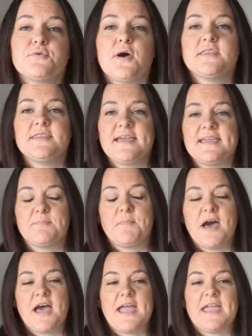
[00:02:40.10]
So unlike
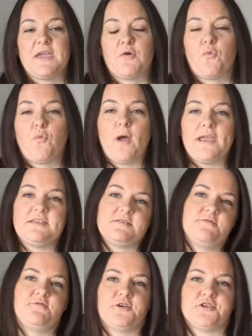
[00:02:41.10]
my
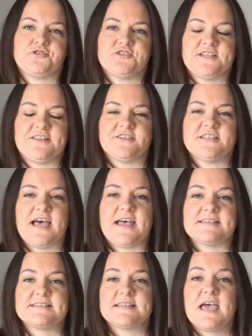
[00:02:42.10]
white furniture sealer
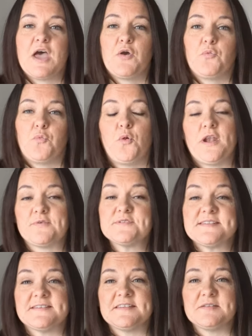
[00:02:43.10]
test, when I
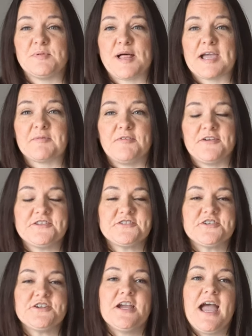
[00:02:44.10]
was sealing the black
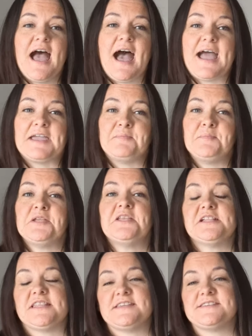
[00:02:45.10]
furniture, I
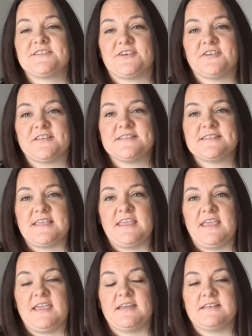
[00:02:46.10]
immediately started
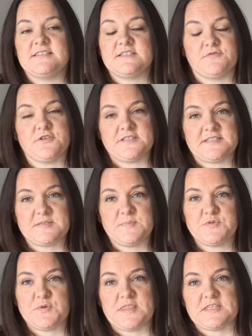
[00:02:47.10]
seeing differences
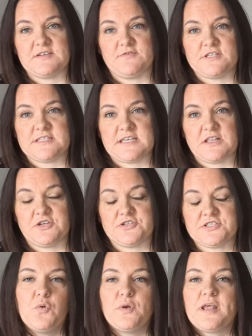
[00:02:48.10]
between the different
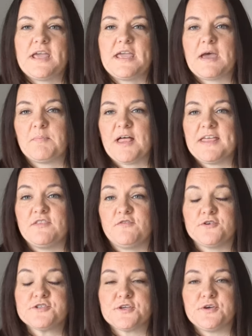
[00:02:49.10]
sealers. When I applied the
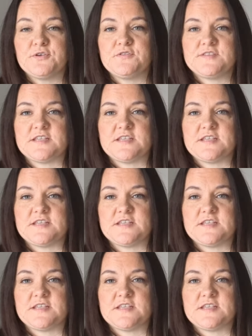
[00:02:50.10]
first coat of